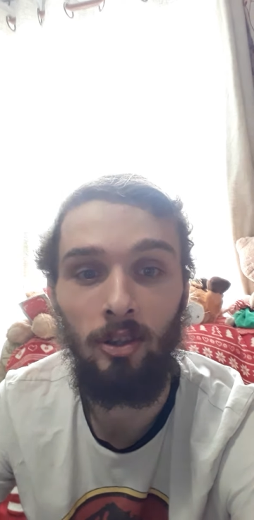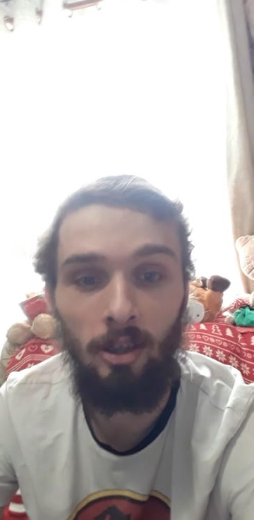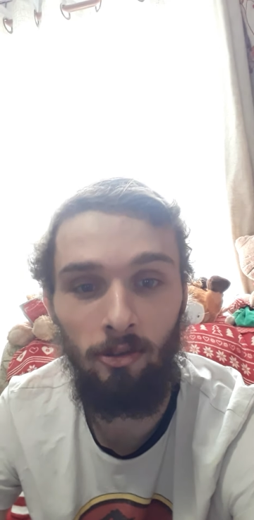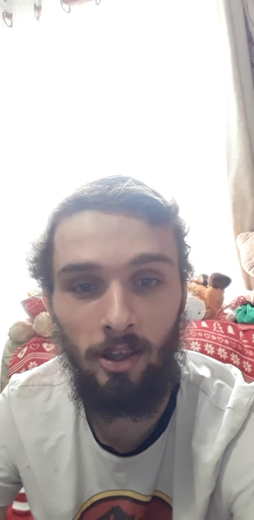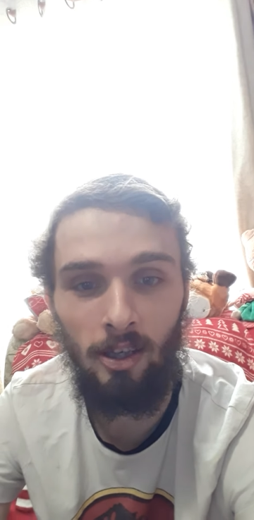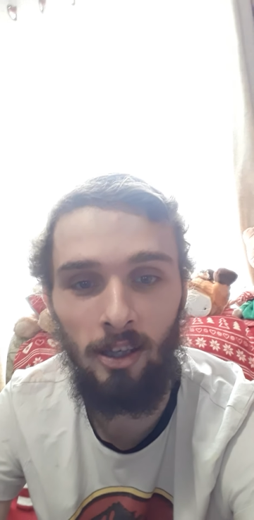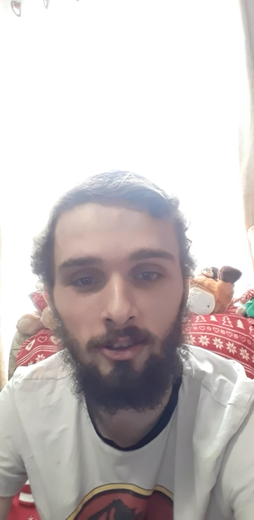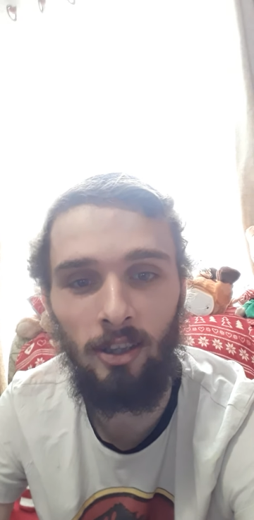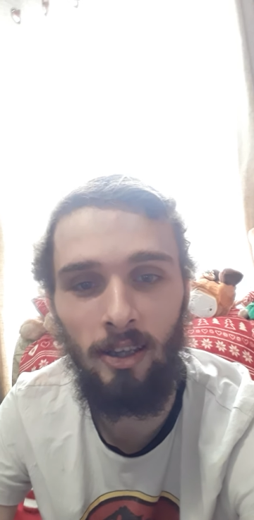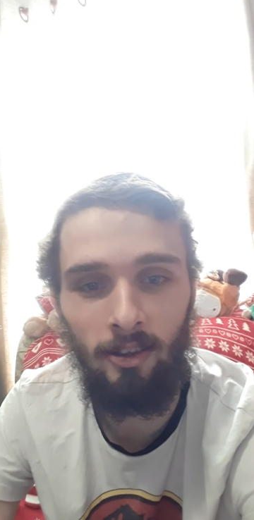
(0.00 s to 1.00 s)
If you
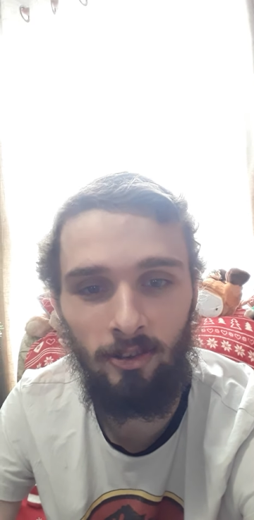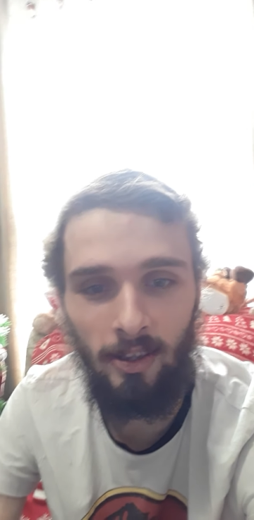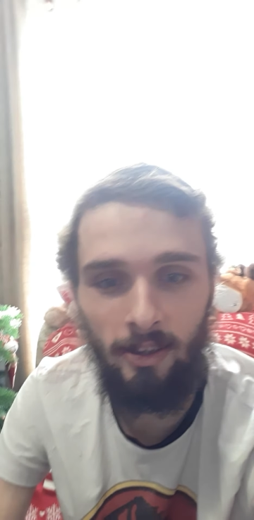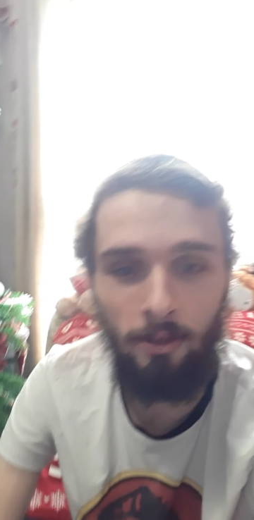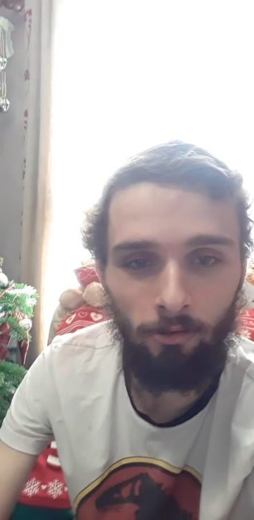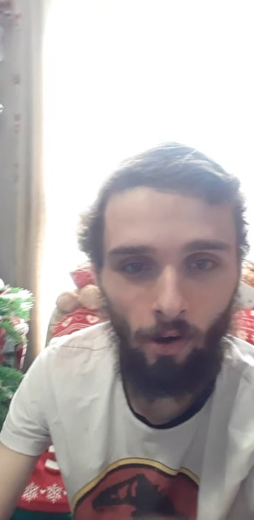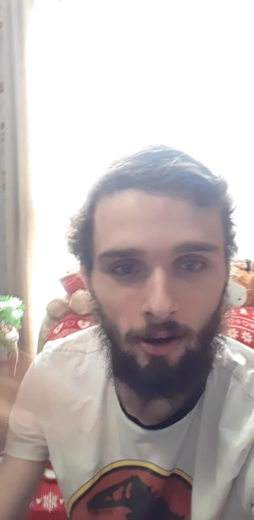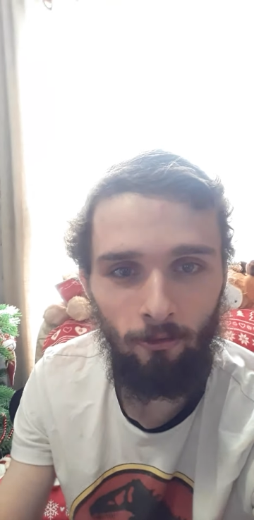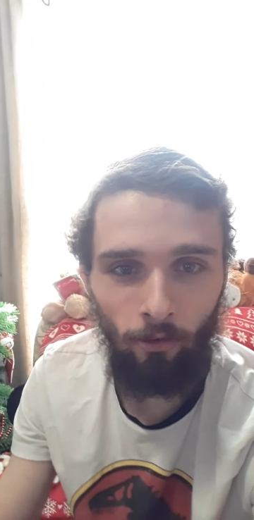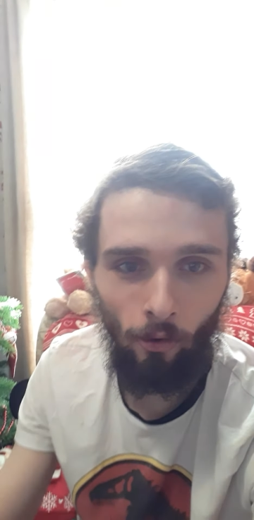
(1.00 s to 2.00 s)
guys like the sound of
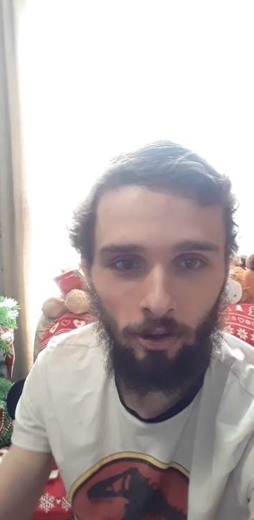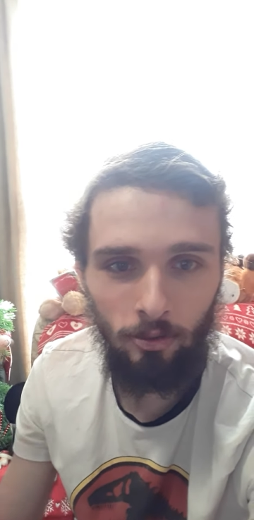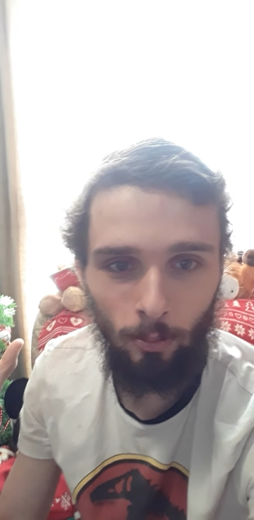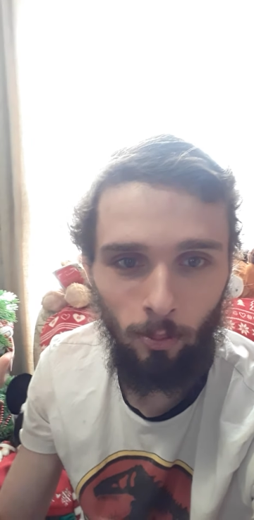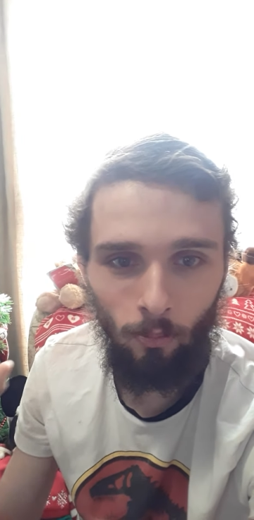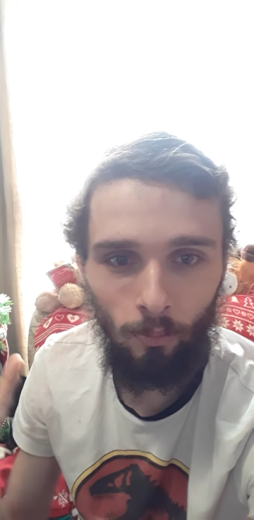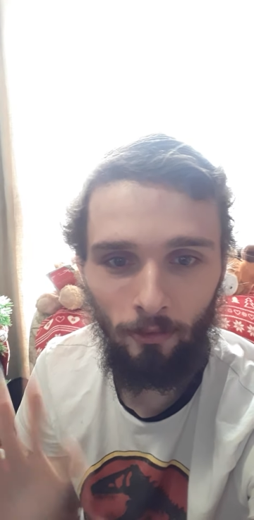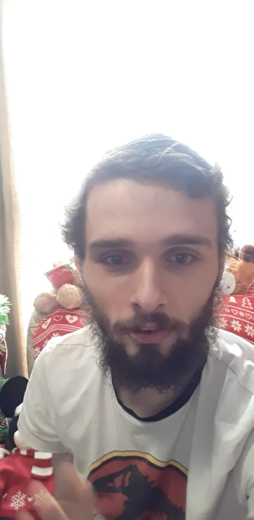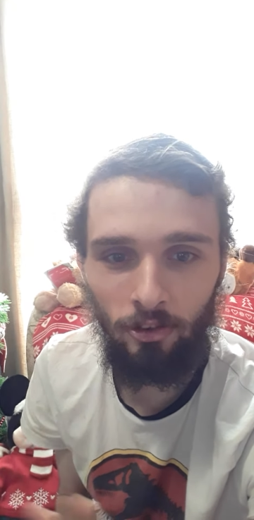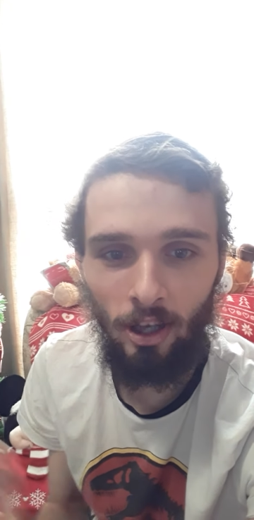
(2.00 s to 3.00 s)
rainforest
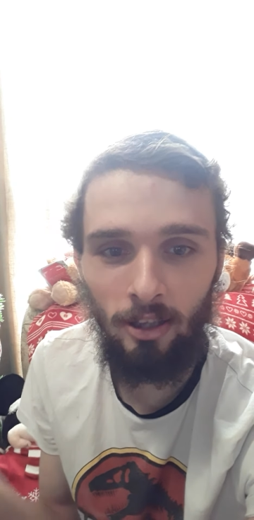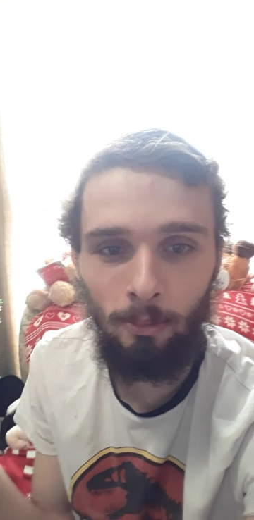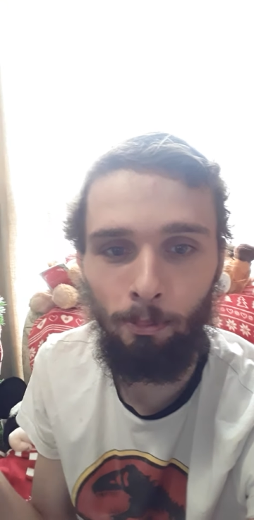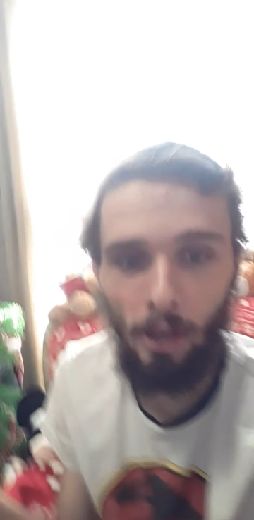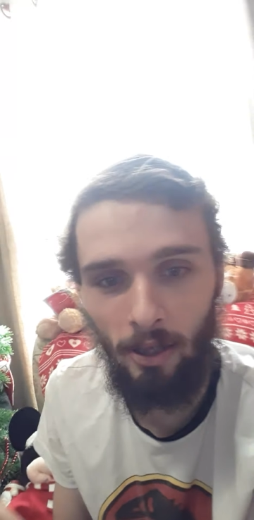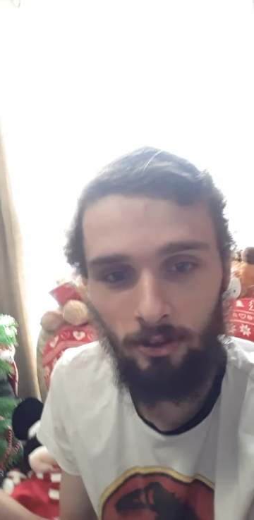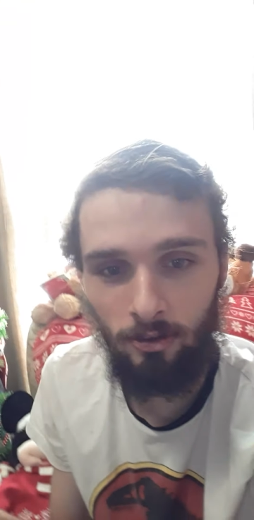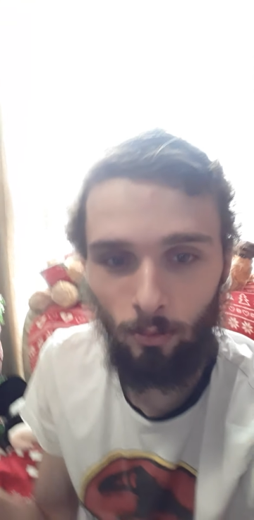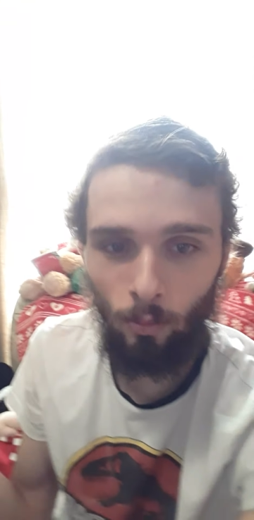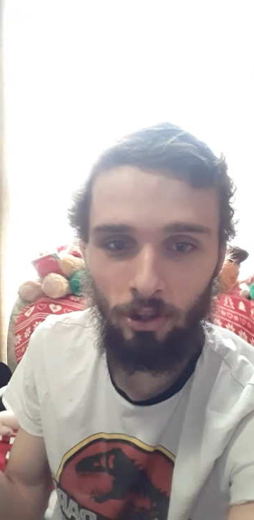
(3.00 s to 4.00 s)
with a sudden bird
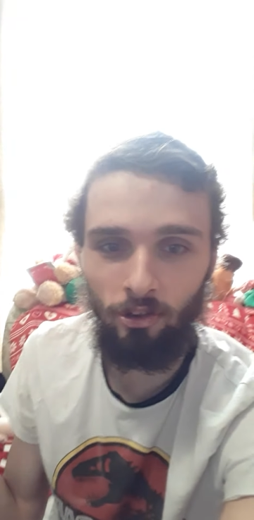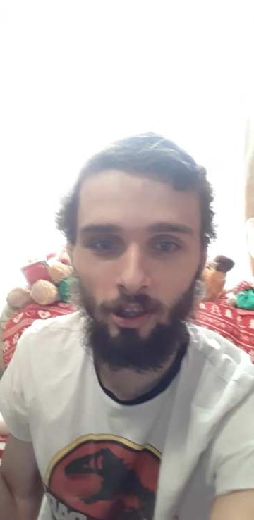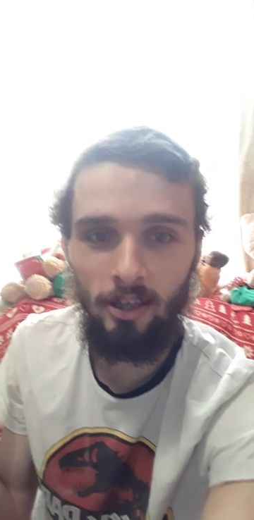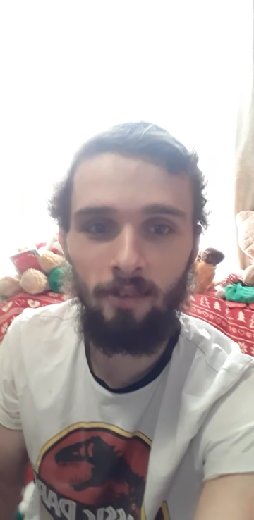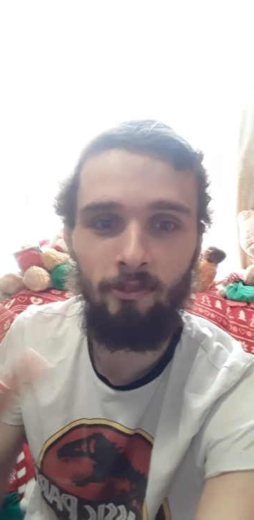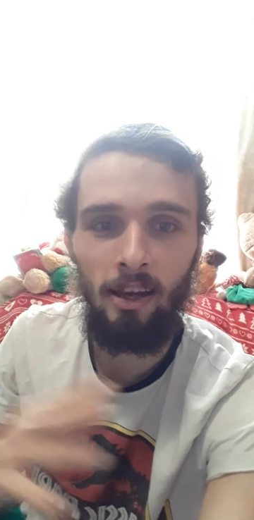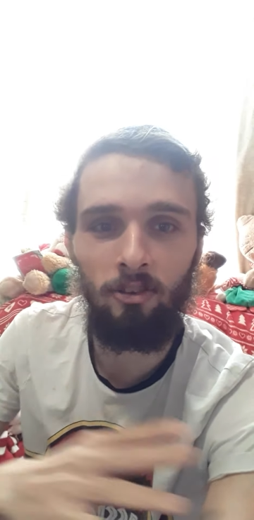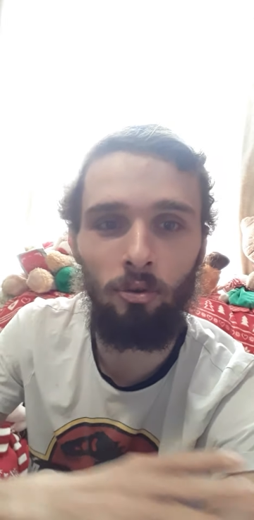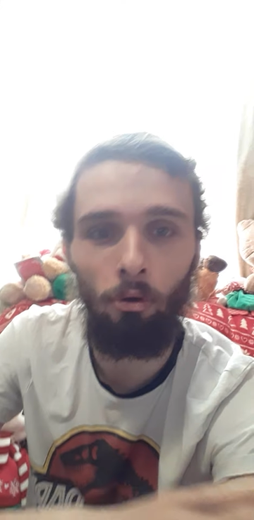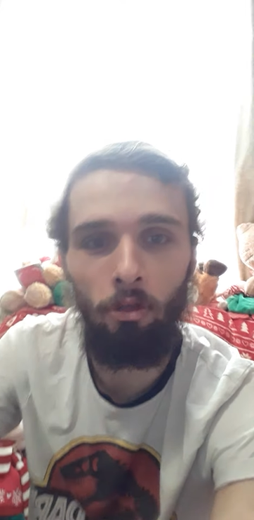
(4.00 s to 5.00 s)
whistling and that
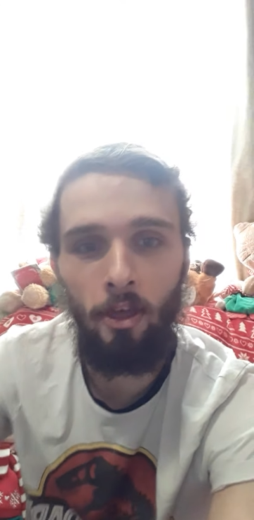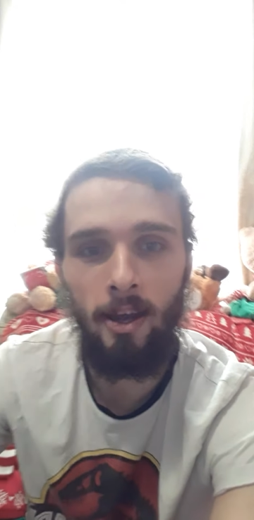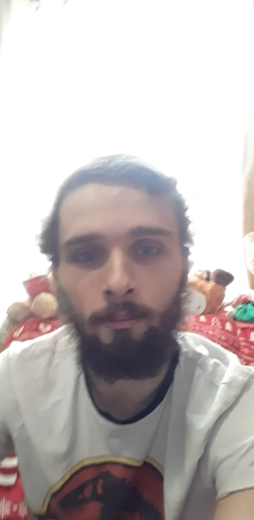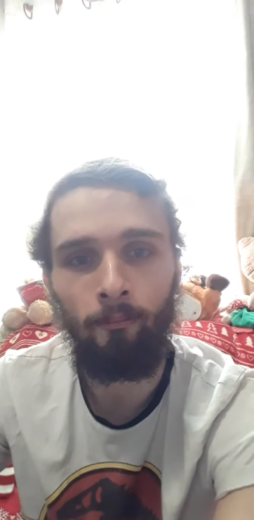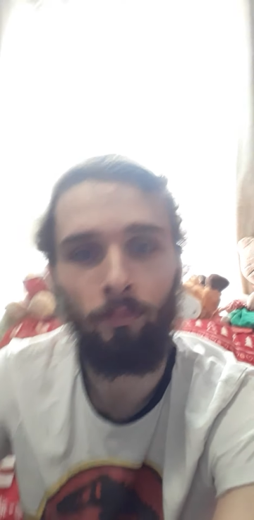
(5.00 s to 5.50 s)
sort of thing,